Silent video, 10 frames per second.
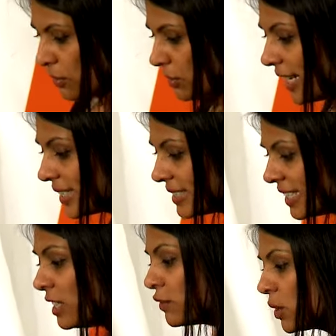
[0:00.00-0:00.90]
The
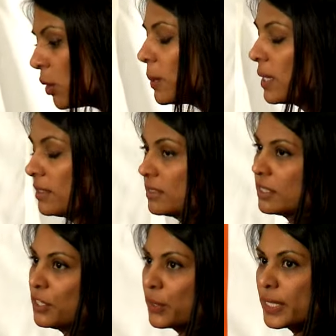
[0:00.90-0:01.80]
idea of global health
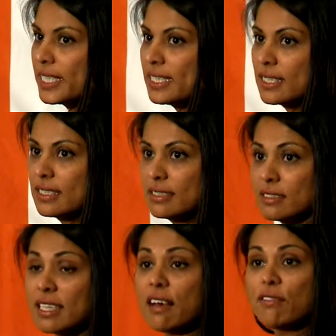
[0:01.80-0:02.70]
security
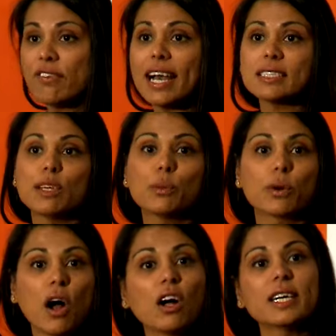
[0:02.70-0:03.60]
is that fact that
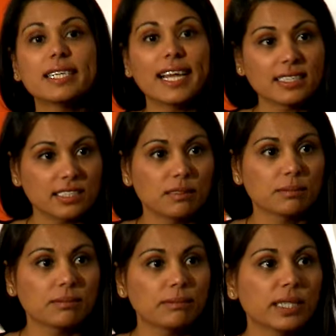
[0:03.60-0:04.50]
we're all connected
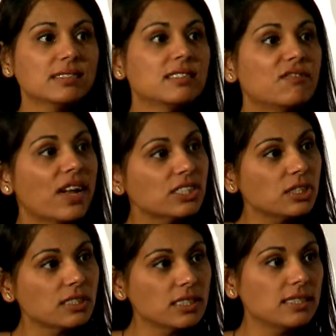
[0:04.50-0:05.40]
because
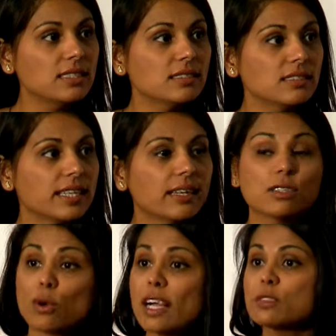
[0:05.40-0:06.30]
infectious diseases can
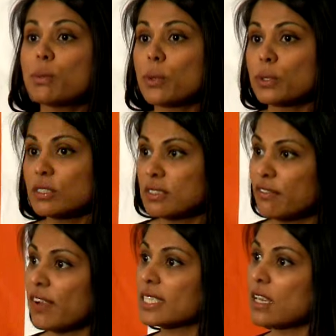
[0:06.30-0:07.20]
cross borders and
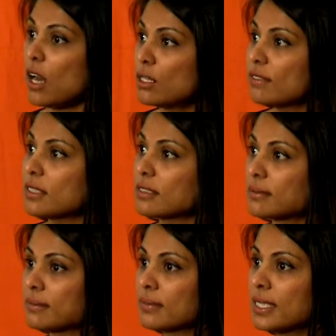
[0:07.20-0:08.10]
affect all of us.
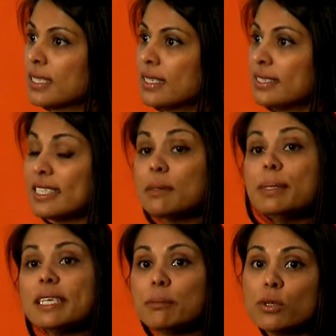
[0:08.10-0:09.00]
They can
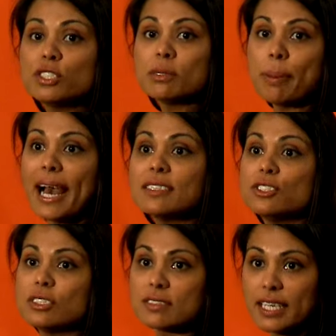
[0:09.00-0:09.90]
be emerging
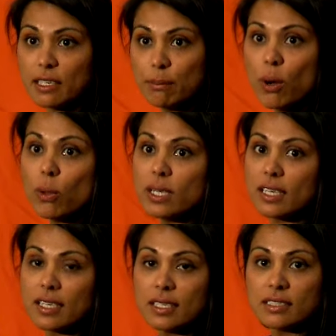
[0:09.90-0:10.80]
pathogens like Ebola,
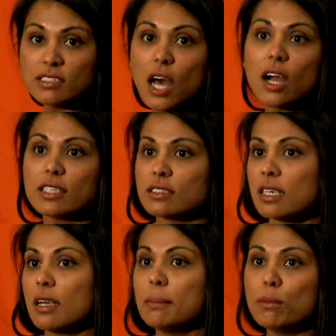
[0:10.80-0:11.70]
SARS,
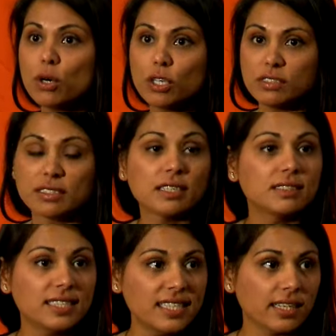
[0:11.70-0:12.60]
MERS,
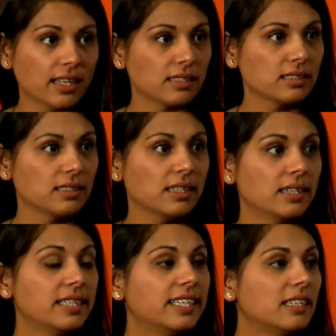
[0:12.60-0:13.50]
Zika.
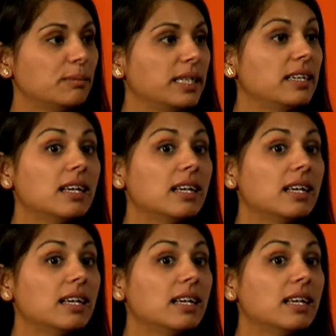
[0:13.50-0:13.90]
They can be